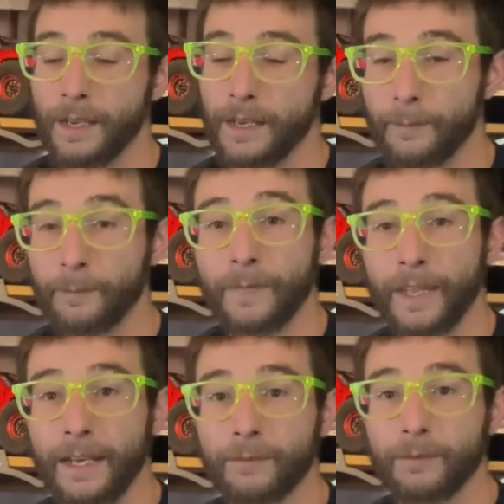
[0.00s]
Yeah,
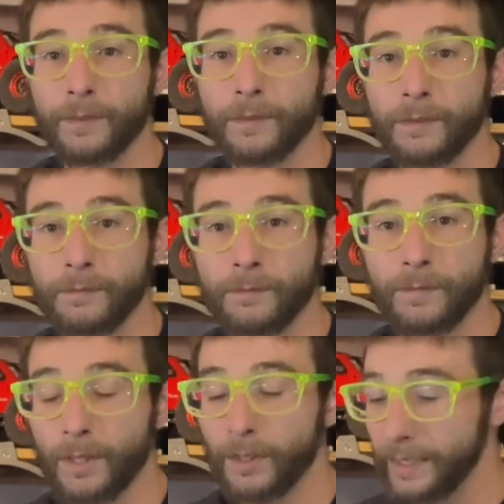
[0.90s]
that
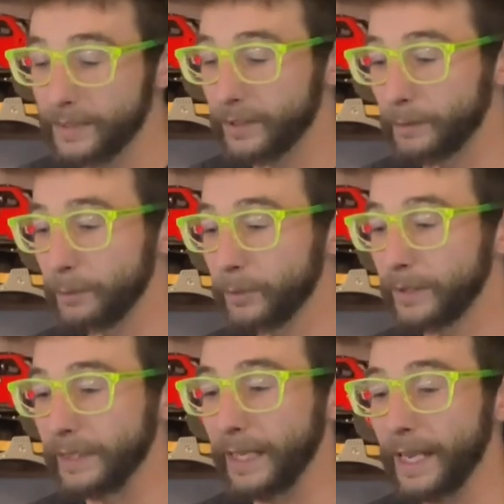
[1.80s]
is going to be
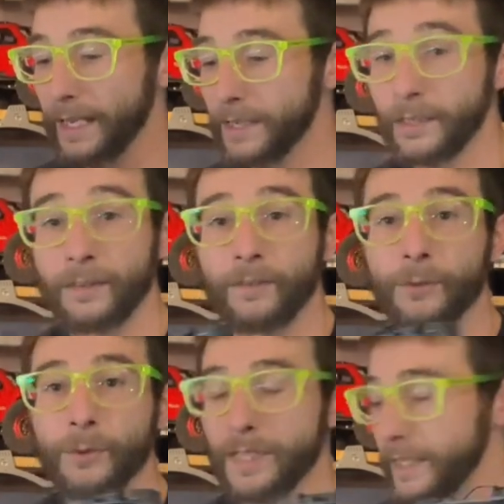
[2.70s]
plenty. And
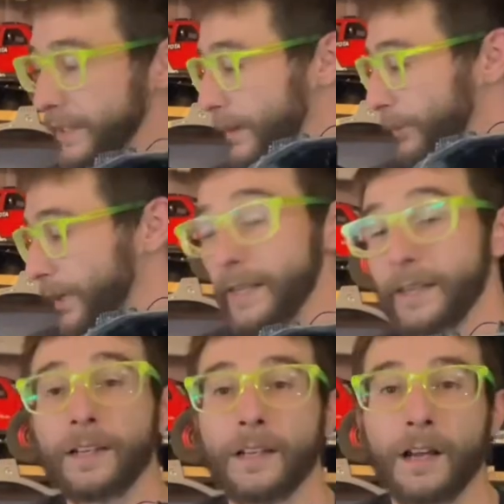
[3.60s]
for the
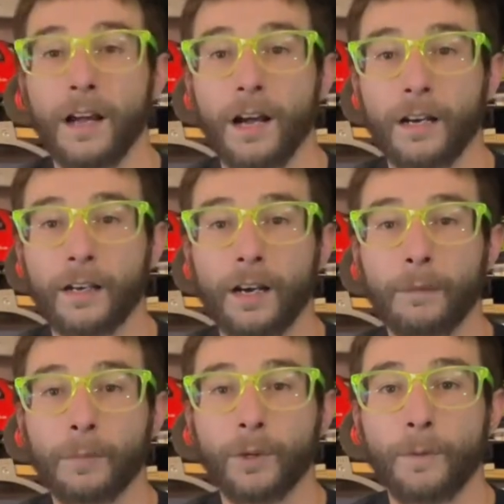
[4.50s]
Copperhead
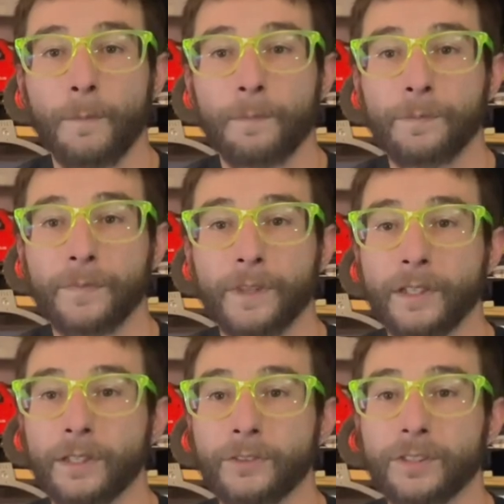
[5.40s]
combo,
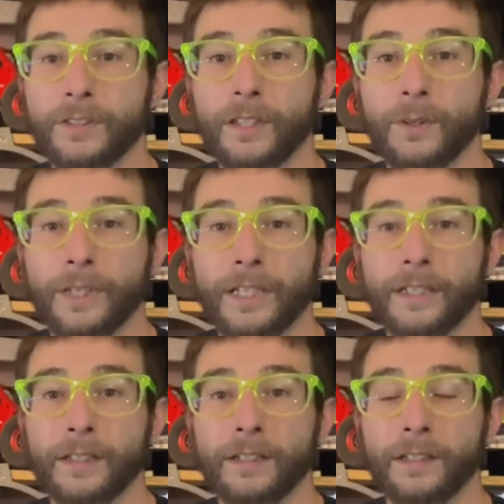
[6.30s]
you know, just low
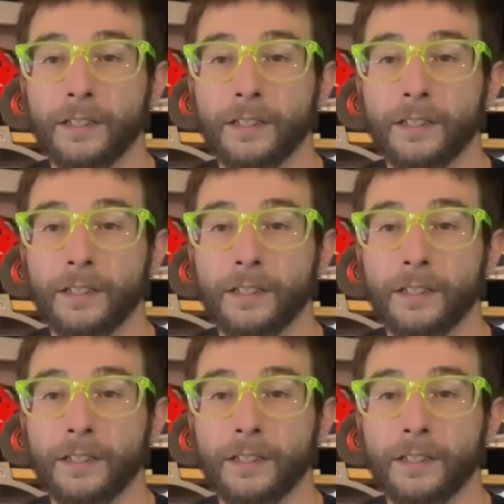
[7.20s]
gear,